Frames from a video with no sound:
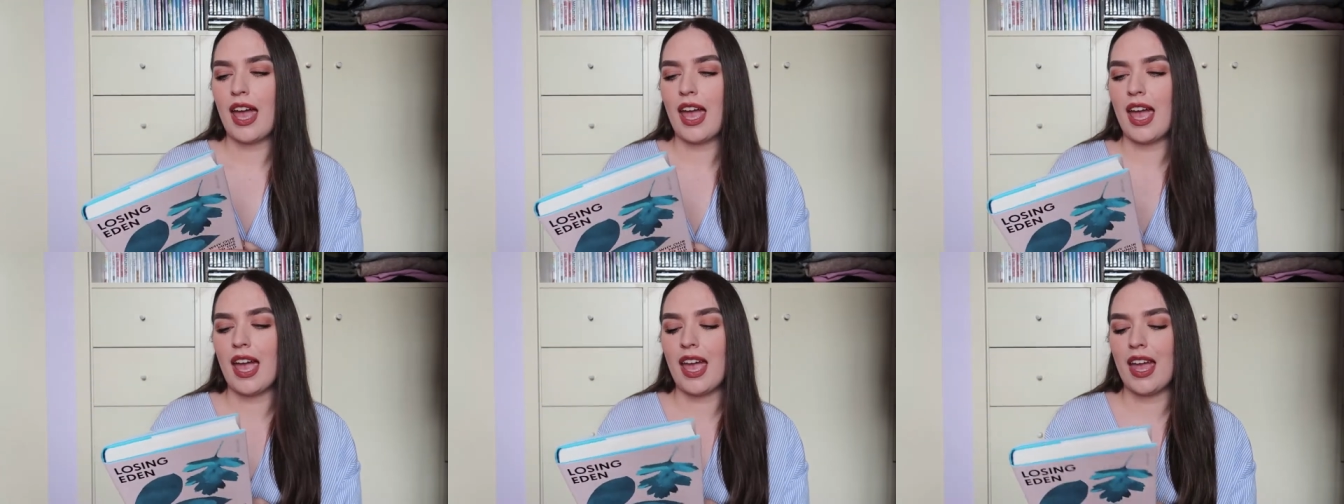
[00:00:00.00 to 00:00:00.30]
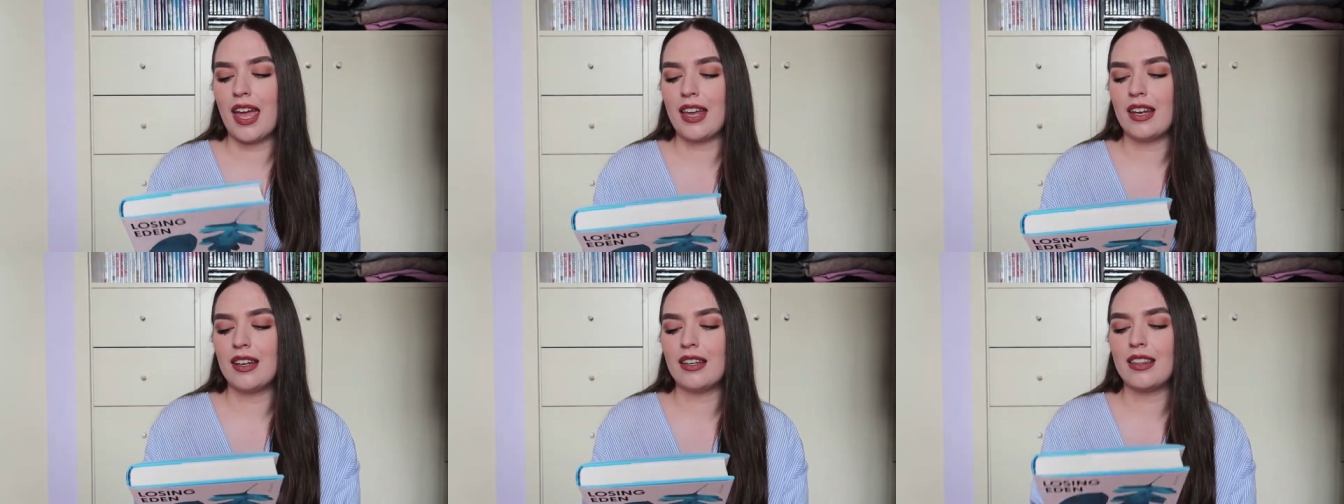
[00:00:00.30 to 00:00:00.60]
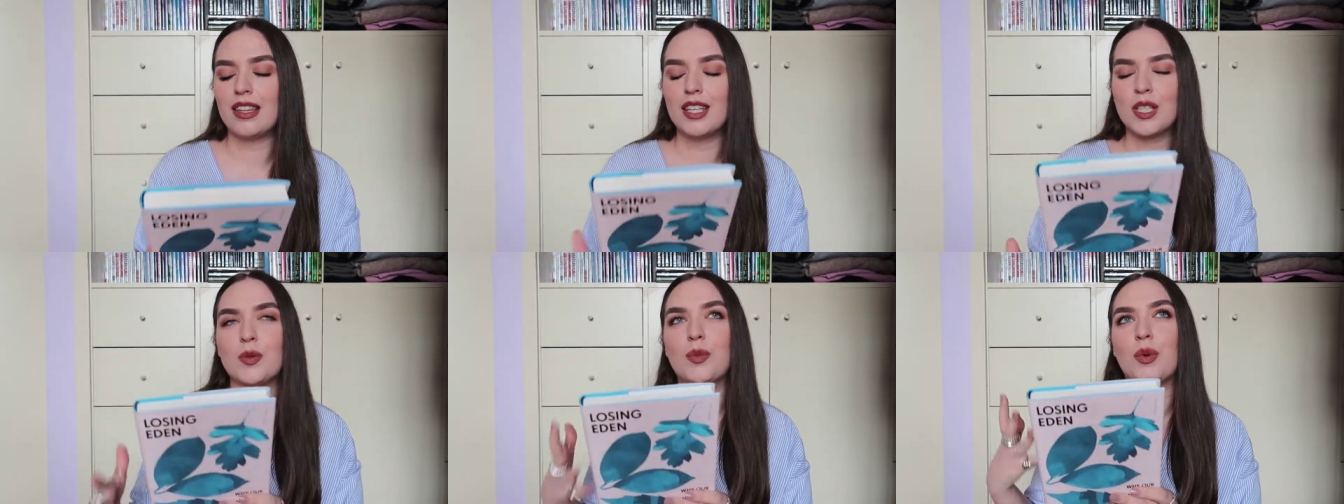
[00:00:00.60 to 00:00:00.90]

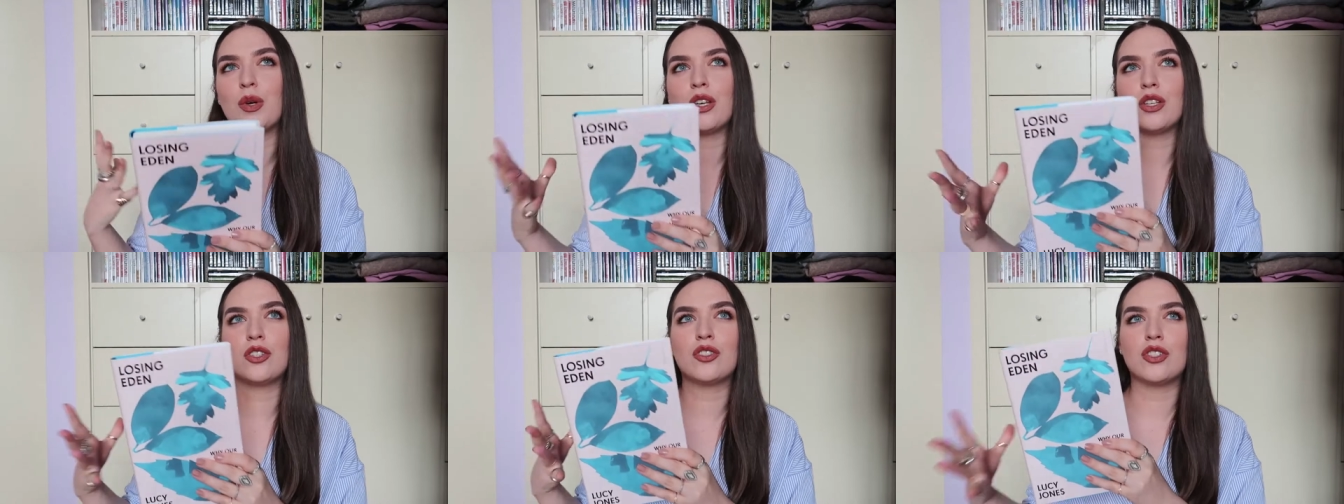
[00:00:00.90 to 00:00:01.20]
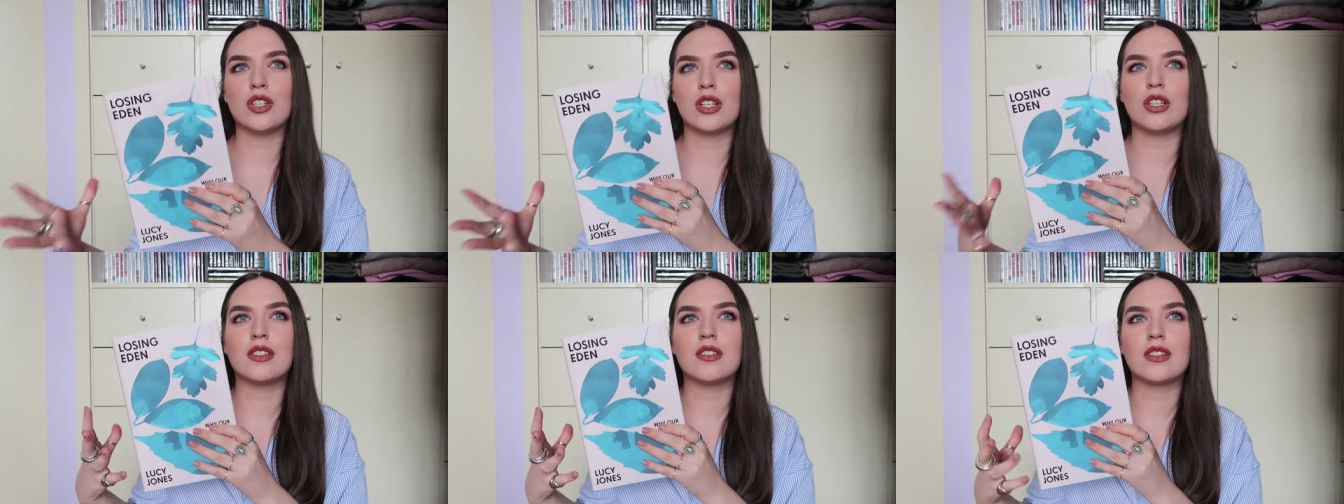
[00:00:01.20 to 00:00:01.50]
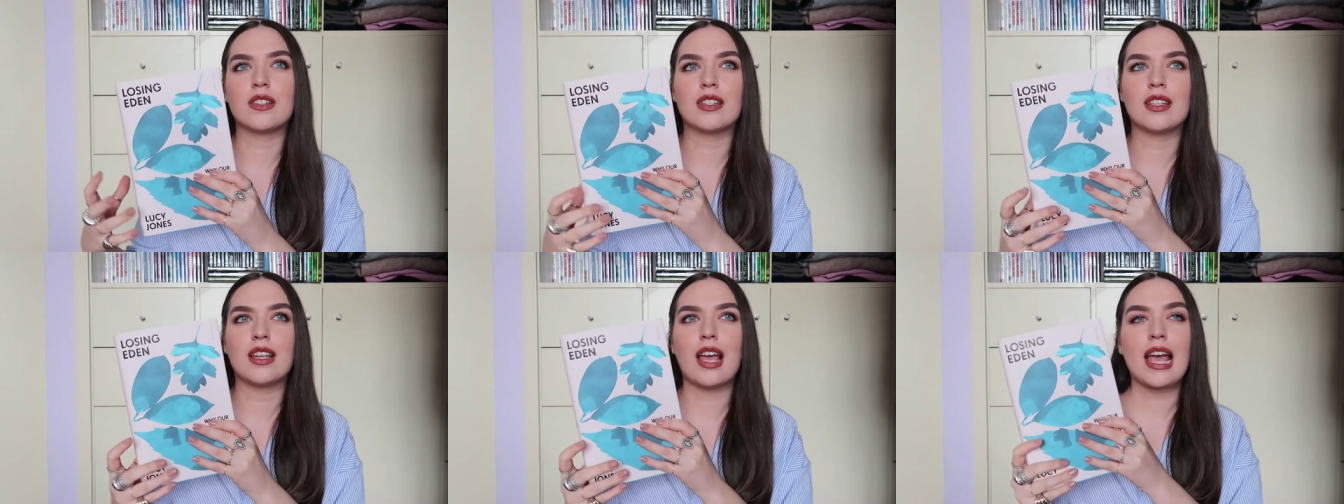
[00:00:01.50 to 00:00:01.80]
and this book is
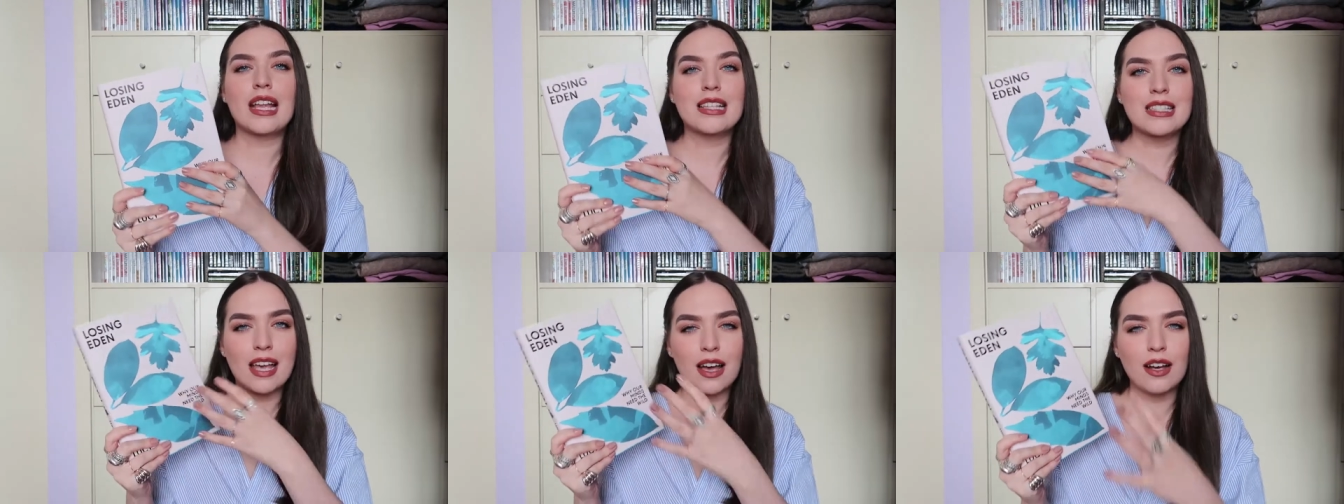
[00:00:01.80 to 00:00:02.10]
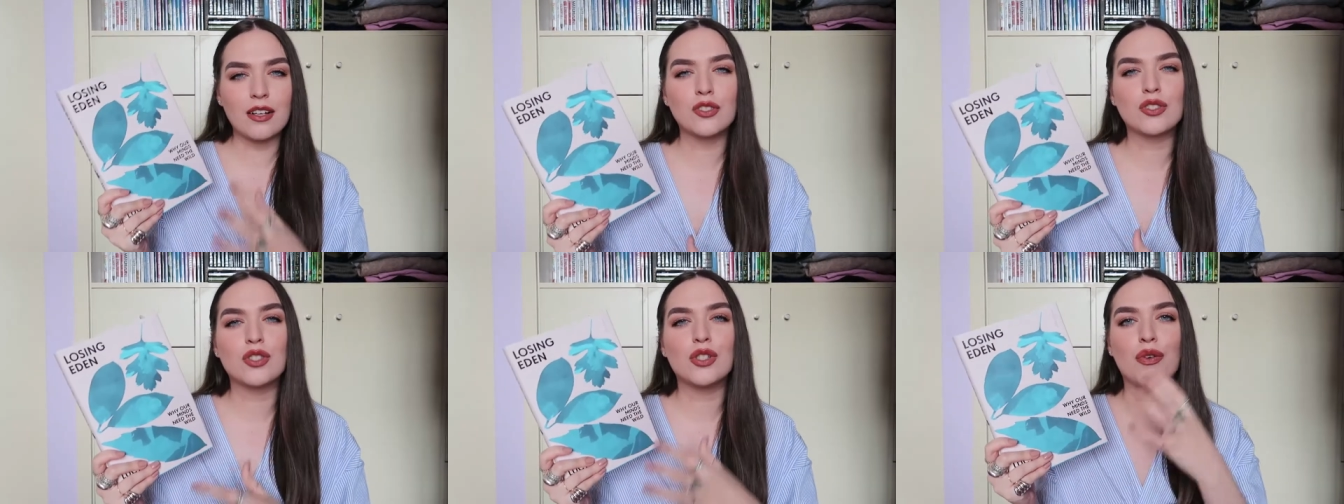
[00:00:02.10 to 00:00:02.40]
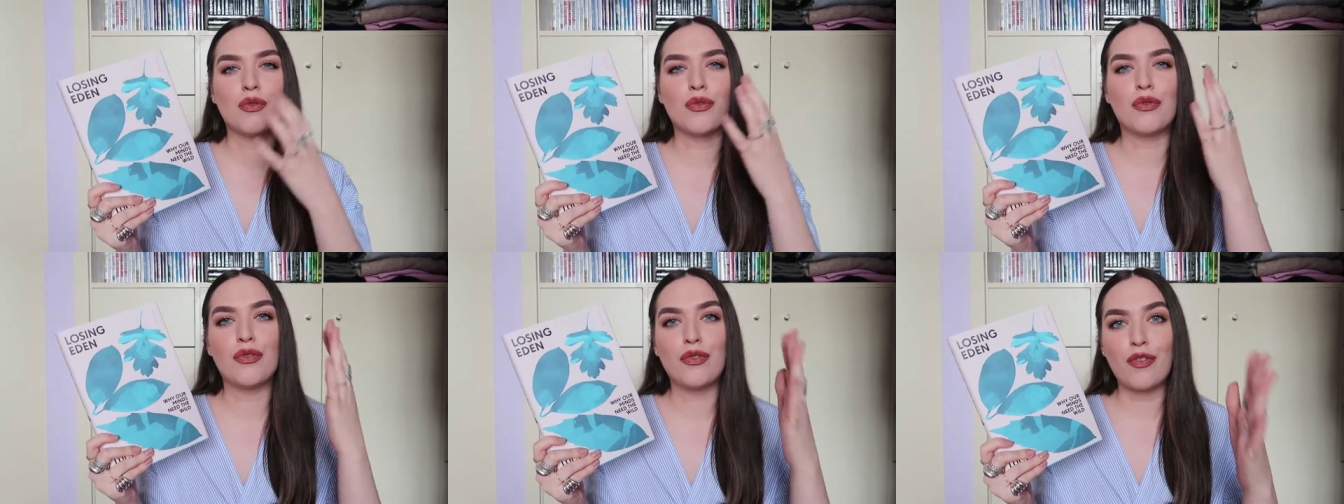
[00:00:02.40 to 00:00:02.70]
just, it tells
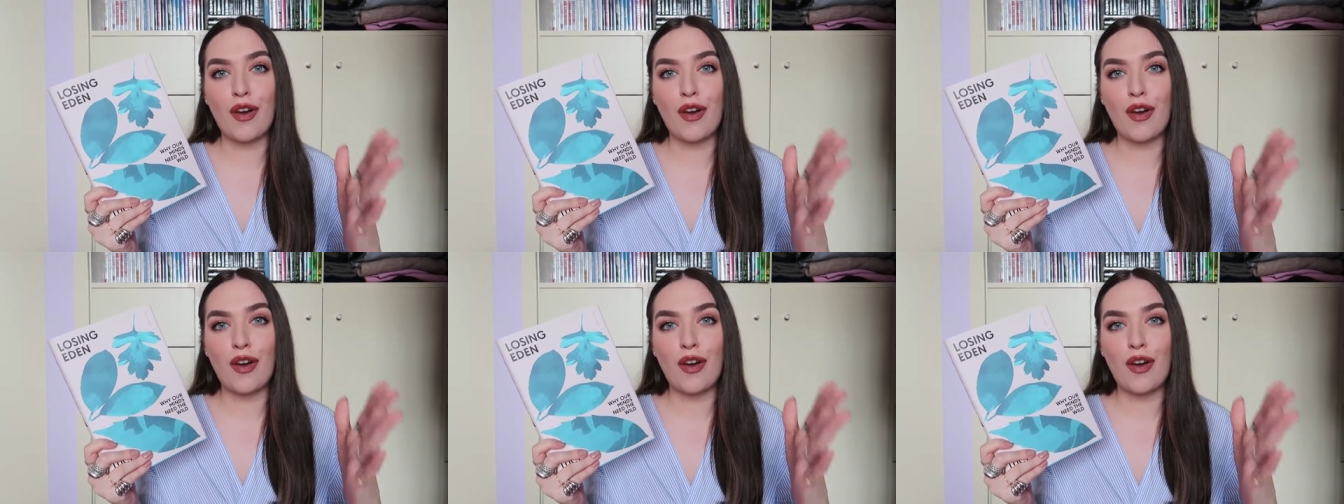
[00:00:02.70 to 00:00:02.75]
you